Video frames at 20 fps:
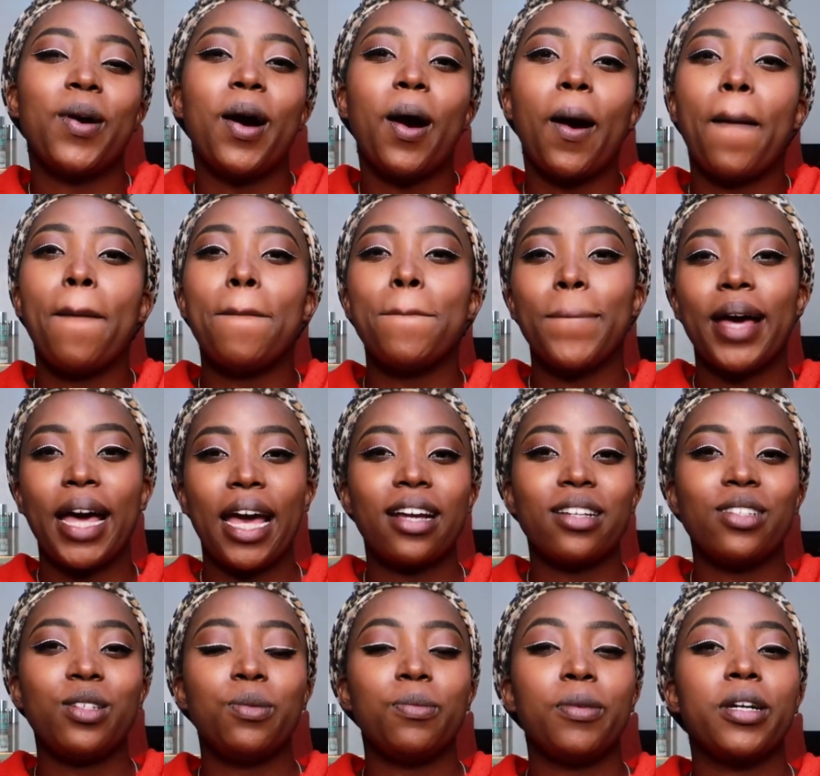welcome
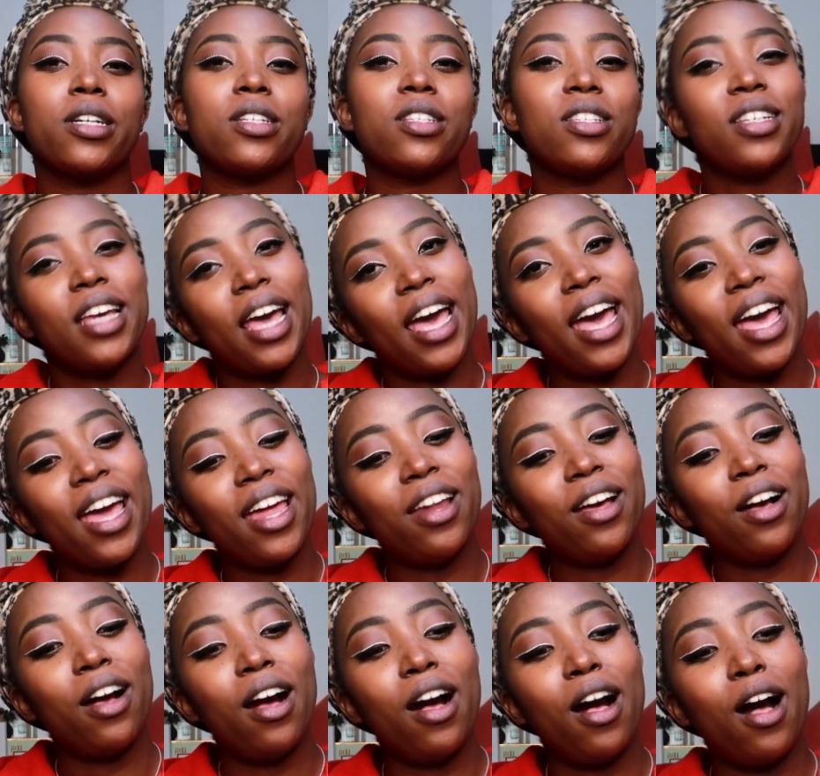back to my
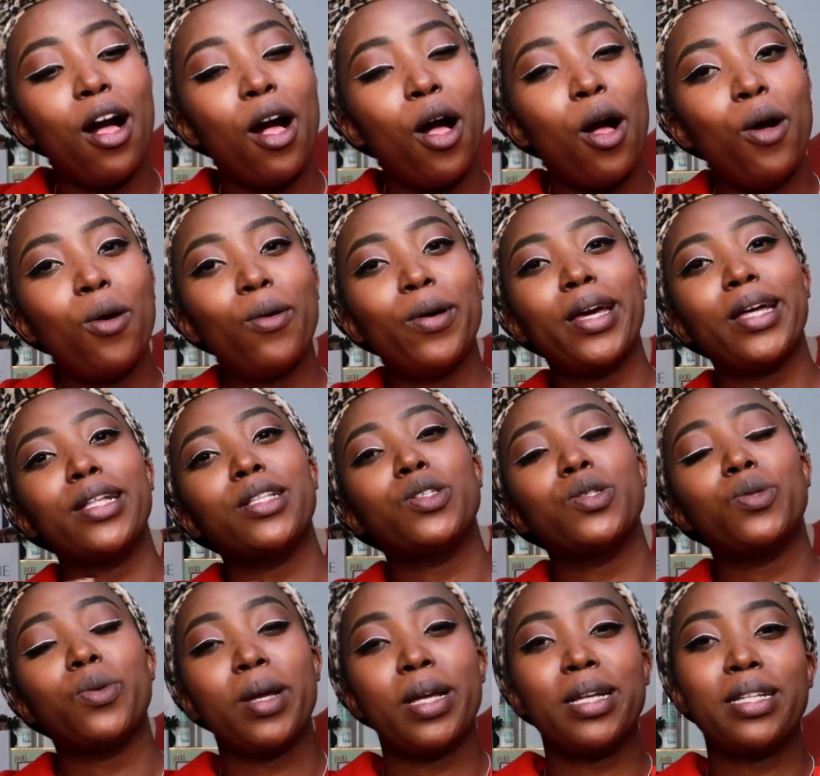channel. It's
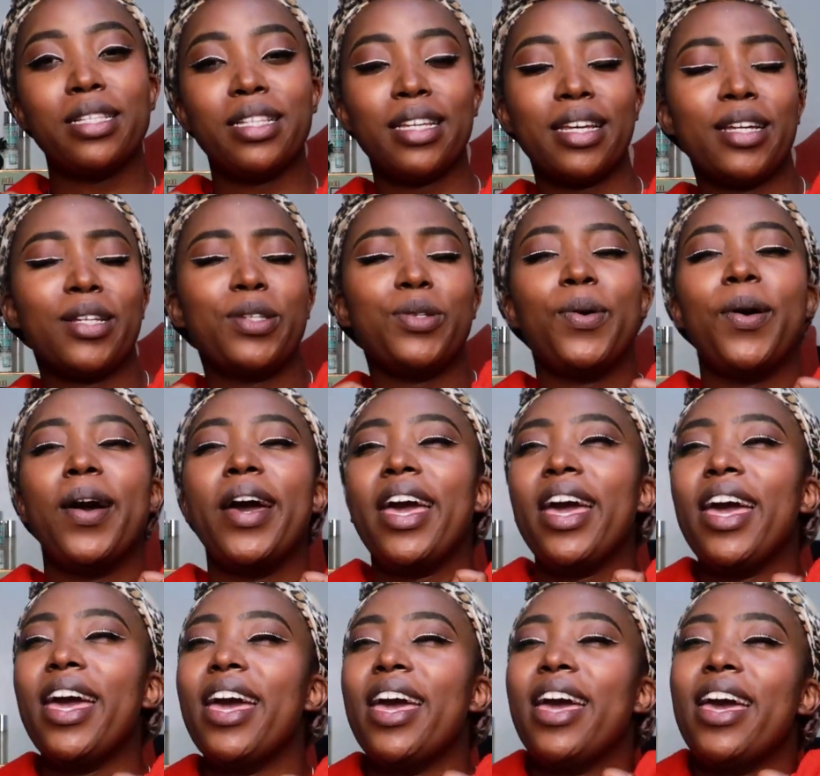
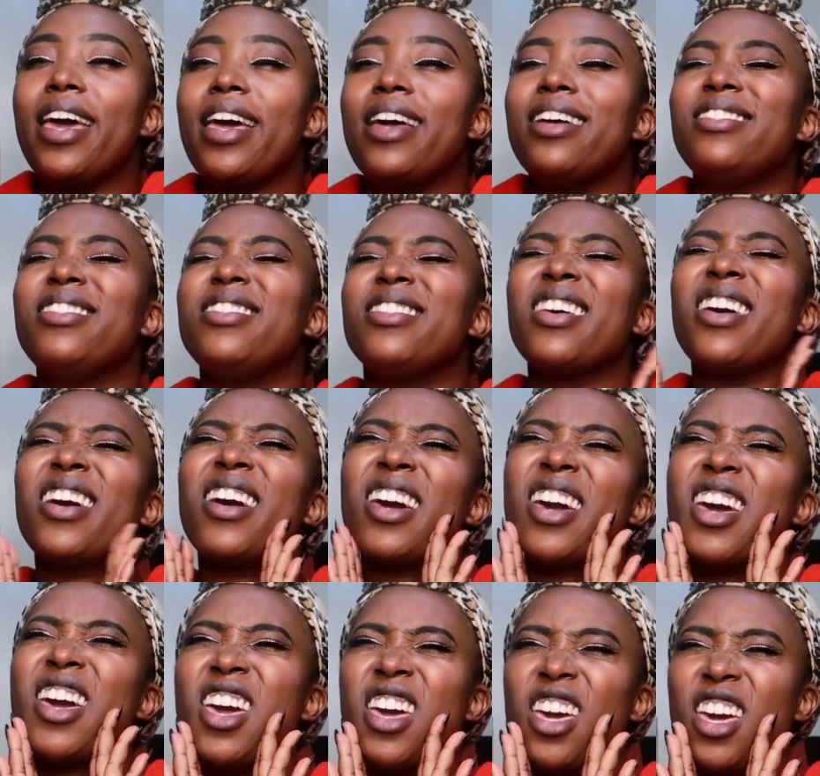
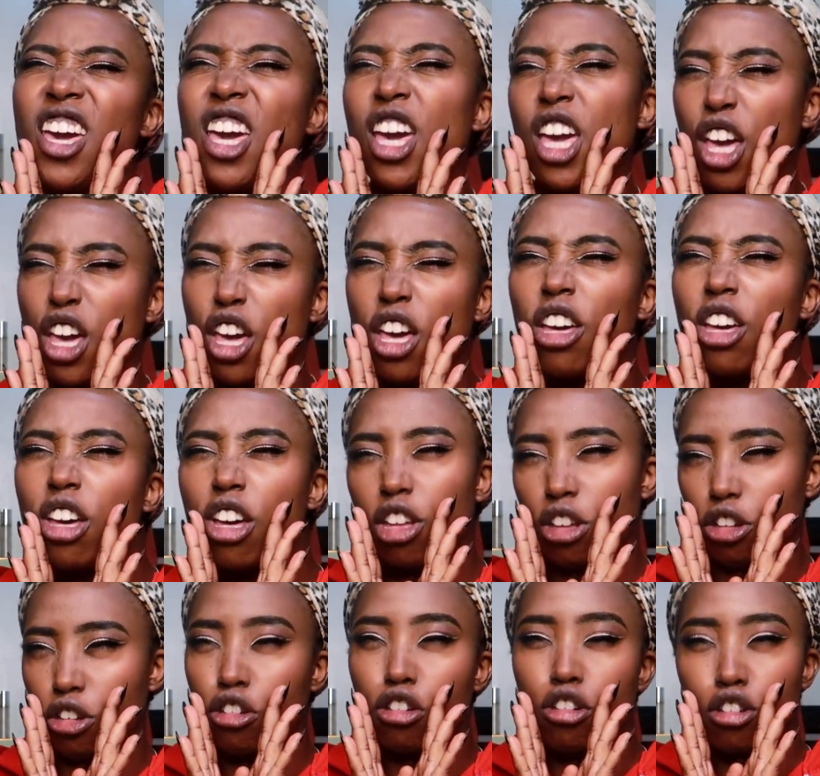
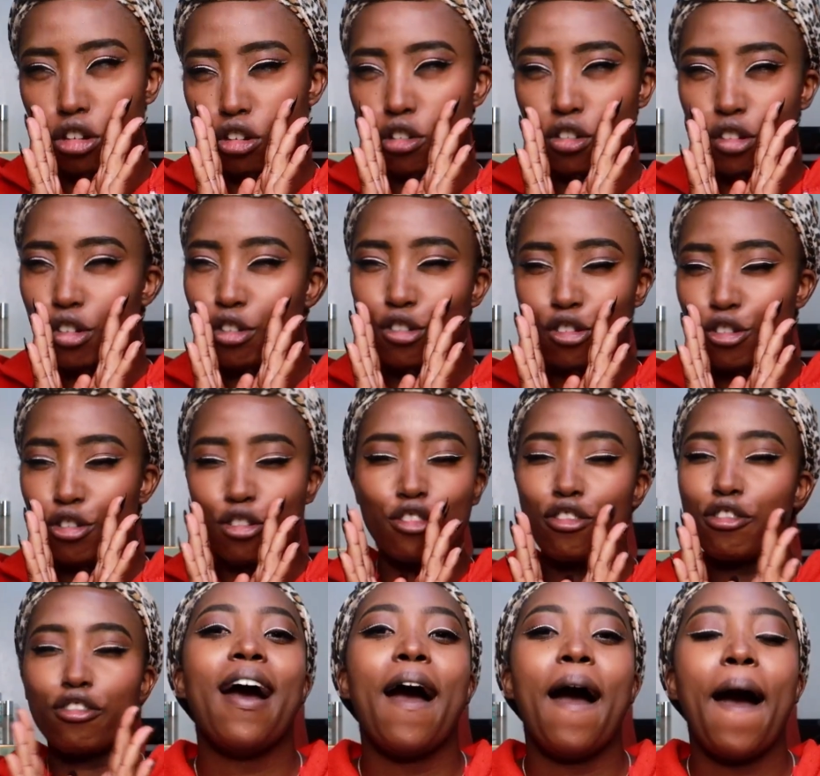2020.